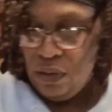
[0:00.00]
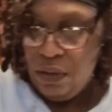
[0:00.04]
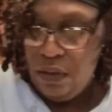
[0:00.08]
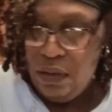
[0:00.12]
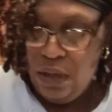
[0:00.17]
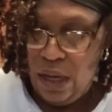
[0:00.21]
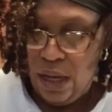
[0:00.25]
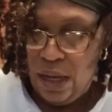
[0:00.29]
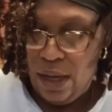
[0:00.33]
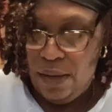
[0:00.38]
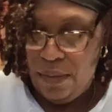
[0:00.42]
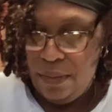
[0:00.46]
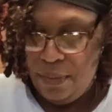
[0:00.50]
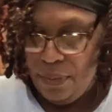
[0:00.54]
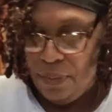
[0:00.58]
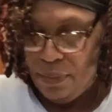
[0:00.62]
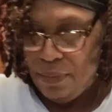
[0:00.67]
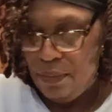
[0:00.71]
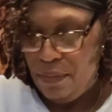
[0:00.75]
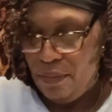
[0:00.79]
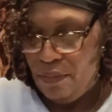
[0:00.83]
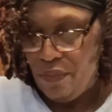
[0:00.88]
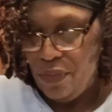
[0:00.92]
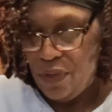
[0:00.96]
Yeah.
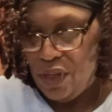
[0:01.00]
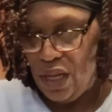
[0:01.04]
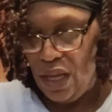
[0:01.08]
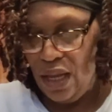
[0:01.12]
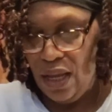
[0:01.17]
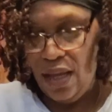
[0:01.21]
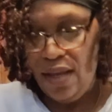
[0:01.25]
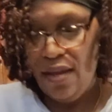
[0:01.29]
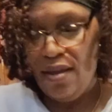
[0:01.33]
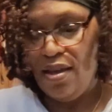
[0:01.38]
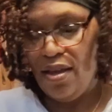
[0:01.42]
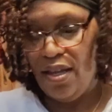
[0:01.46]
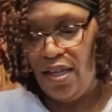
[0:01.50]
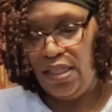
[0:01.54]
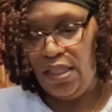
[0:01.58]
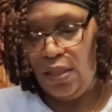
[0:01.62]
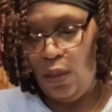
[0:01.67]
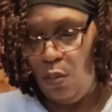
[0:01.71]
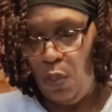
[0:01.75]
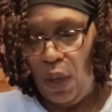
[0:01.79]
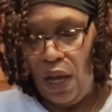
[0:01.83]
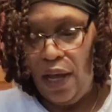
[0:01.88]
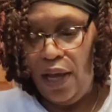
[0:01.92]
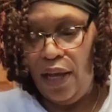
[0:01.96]
The egg is
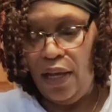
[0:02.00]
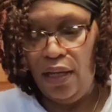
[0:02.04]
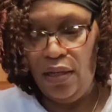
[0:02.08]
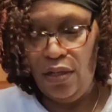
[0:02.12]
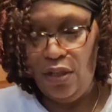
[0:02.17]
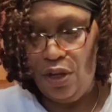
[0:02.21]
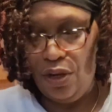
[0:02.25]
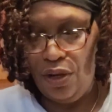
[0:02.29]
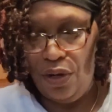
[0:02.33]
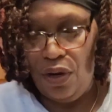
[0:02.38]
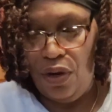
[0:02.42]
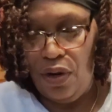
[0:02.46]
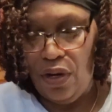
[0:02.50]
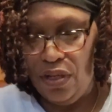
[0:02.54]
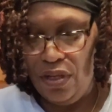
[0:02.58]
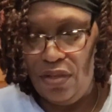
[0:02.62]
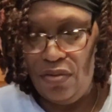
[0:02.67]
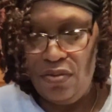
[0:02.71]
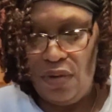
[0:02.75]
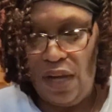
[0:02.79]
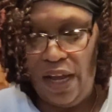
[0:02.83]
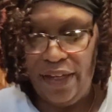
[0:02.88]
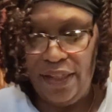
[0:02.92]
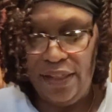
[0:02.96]
a binder. And
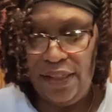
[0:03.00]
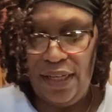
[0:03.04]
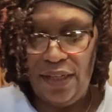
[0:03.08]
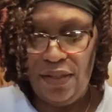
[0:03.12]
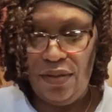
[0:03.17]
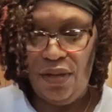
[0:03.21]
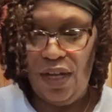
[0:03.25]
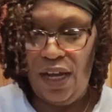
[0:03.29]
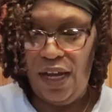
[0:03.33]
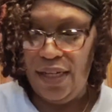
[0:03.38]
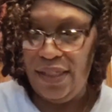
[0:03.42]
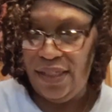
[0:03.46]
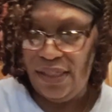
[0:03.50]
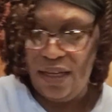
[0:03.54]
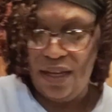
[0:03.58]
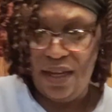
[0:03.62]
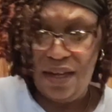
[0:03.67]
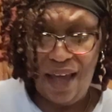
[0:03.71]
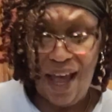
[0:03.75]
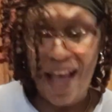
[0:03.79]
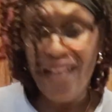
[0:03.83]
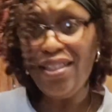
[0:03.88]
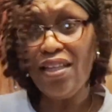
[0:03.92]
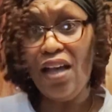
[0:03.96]
you, like I said, you got to see.
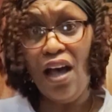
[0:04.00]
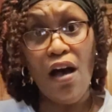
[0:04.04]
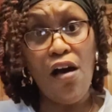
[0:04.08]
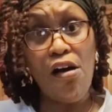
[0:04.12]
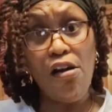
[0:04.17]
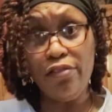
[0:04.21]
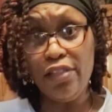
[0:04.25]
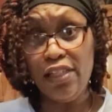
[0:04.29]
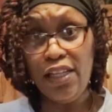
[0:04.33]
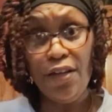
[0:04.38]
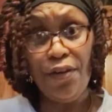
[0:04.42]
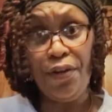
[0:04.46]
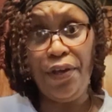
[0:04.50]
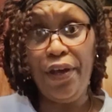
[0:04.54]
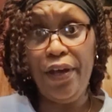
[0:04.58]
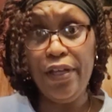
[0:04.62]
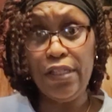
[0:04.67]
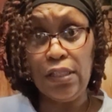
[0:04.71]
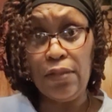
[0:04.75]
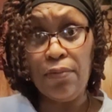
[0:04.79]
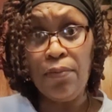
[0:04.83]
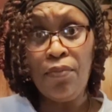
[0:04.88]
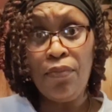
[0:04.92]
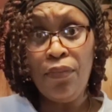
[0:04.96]
And that's all to
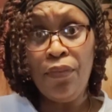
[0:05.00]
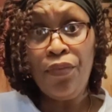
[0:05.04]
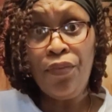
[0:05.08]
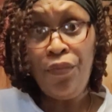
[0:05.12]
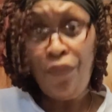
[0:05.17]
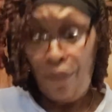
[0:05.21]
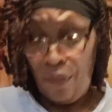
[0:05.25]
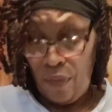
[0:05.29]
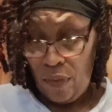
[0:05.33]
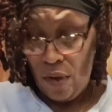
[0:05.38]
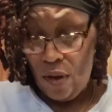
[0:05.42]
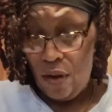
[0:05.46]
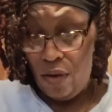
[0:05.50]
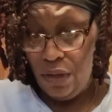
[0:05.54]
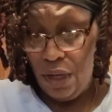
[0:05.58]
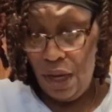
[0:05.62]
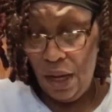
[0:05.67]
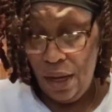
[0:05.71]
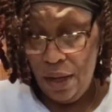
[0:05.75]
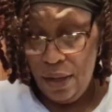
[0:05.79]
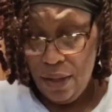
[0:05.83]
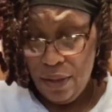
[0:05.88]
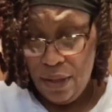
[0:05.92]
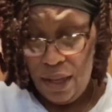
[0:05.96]
this.
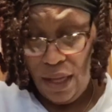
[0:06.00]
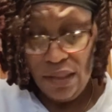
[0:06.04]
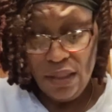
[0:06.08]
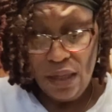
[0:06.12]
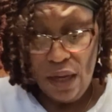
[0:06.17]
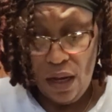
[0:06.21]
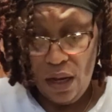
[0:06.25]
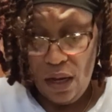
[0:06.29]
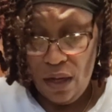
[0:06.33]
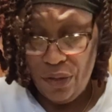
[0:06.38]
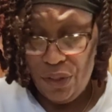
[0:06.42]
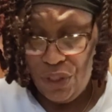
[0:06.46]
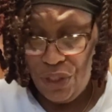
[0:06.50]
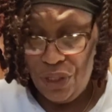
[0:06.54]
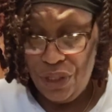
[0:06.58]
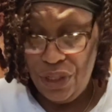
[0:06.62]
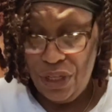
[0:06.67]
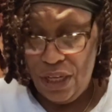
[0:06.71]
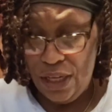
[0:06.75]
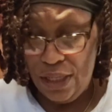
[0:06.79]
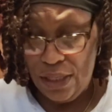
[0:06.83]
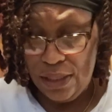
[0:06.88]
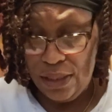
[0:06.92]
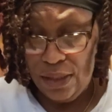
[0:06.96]
Okay? That's all to
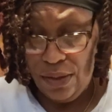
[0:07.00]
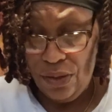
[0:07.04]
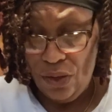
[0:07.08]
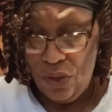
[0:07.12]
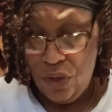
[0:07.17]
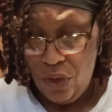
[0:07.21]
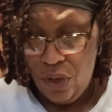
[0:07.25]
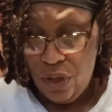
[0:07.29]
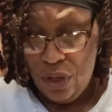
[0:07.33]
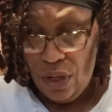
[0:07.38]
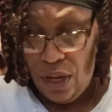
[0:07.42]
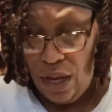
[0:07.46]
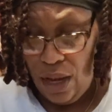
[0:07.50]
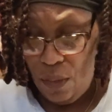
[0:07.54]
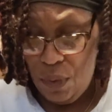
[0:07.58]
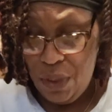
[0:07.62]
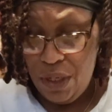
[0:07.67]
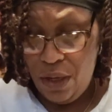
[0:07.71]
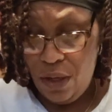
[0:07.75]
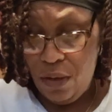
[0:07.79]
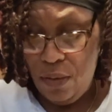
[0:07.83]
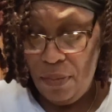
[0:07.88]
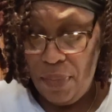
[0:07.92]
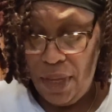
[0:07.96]
this. Now we're
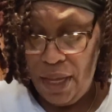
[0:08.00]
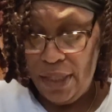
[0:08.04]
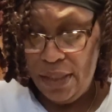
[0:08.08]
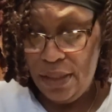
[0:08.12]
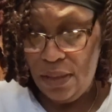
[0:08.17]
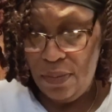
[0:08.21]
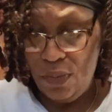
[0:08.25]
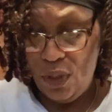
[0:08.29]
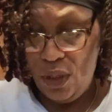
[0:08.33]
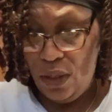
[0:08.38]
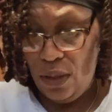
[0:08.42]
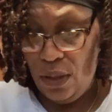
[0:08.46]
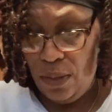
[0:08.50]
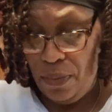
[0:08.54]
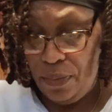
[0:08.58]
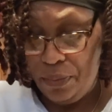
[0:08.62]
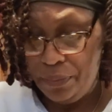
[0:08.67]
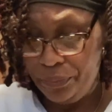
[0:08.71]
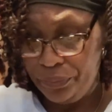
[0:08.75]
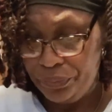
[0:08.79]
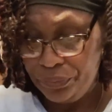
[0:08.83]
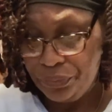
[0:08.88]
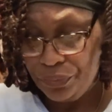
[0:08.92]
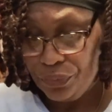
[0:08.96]
going to make some little
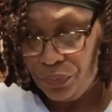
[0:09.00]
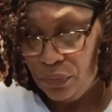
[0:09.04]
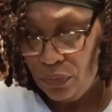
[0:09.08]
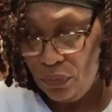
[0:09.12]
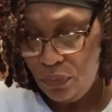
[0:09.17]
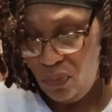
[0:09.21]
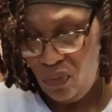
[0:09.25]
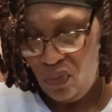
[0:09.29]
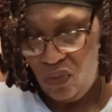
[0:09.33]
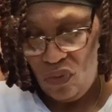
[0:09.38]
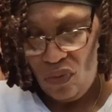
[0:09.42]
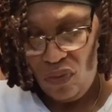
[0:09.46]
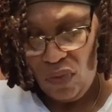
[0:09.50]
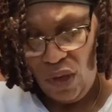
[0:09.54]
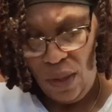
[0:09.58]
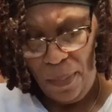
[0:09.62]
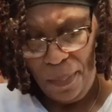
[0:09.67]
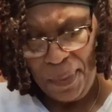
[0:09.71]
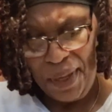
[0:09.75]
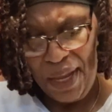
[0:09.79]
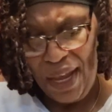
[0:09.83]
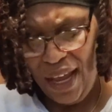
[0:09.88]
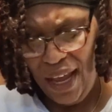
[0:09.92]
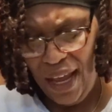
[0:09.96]

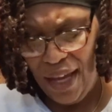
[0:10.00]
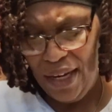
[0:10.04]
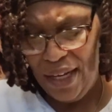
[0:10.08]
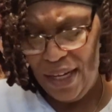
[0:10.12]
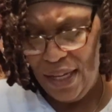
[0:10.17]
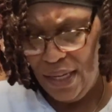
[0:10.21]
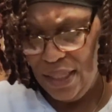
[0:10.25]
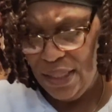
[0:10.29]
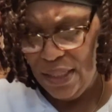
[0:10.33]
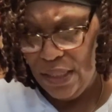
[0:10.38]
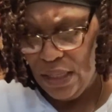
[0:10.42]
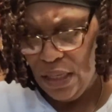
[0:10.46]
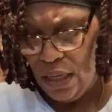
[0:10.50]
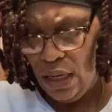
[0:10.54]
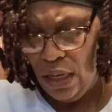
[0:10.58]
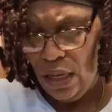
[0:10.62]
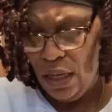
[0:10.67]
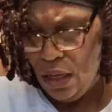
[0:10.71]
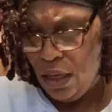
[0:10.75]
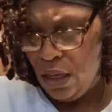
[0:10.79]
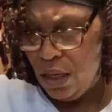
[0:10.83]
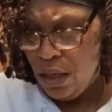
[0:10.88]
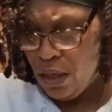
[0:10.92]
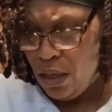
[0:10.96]
patties.
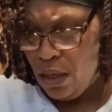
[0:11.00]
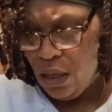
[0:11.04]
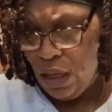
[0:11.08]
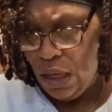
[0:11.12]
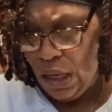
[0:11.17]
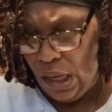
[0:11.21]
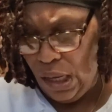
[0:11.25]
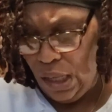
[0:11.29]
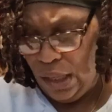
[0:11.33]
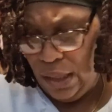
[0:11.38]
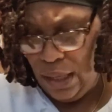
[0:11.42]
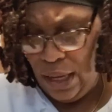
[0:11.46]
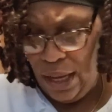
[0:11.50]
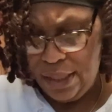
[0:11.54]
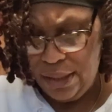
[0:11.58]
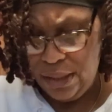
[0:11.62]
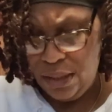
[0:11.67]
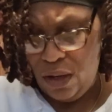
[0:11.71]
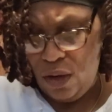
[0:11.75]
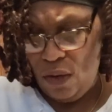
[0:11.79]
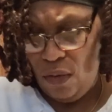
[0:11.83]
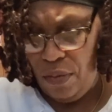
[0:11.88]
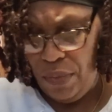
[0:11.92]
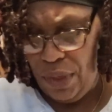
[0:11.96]
And that's
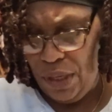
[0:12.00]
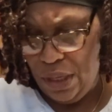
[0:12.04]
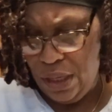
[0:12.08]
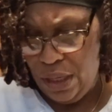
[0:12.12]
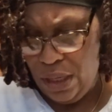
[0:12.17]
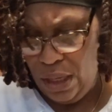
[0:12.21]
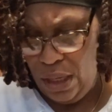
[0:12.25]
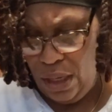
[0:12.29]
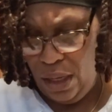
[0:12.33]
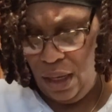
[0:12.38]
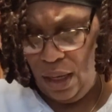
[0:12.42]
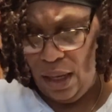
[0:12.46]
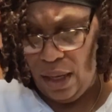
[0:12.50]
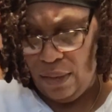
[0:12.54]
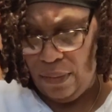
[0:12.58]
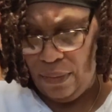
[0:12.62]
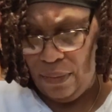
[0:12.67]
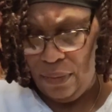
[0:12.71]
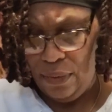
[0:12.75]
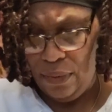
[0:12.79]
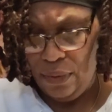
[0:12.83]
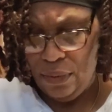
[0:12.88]
going to be it.